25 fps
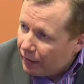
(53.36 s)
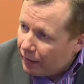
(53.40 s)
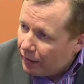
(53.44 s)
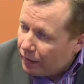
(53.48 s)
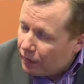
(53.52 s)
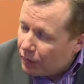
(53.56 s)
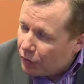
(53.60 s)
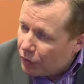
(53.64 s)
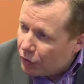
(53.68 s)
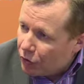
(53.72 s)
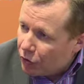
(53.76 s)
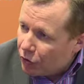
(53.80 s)

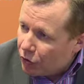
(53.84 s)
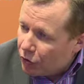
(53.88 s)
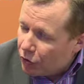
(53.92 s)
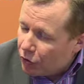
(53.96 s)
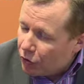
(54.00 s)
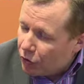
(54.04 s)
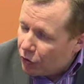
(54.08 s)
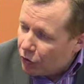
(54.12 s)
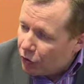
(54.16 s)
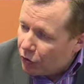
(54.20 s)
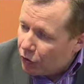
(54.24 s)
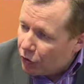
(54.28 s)

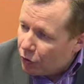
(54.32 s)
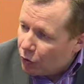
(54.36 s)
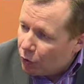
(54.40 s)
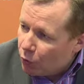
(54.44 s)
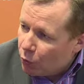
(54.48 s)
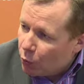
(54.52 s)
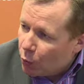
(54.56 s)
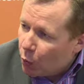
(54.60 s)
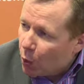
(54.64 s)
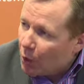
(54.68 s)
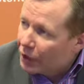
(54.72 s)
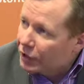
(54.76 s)
the
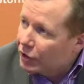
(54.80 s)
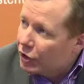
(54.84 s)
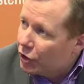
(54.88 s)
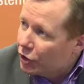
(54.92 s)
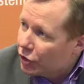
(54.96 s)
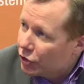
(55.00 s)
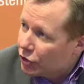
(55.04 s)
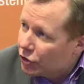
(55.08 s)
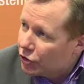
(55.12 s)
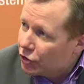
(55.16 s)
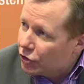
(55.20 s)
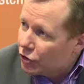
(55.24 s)

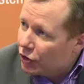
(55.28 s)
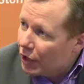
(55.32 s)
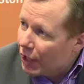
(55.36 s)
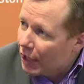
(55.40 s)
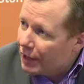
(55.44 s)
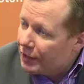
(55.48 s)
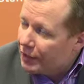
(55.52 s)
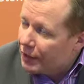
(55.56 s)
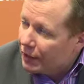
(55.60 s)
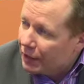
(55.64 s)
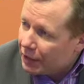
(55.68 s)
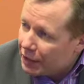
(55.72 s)
workers
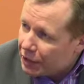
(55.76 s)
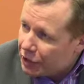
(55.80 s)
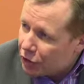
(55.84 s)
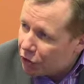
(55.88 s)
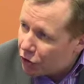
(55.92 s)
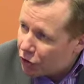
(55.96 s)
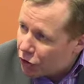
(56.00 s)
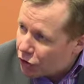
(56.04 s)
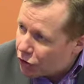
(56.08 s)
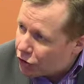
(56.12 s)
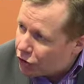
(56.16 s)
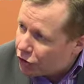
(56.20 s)
and the
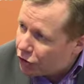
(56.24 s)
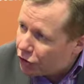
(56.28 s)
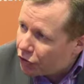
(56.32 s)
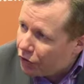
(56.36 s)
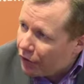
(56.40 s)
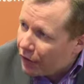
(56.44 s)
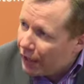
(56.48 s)
leaders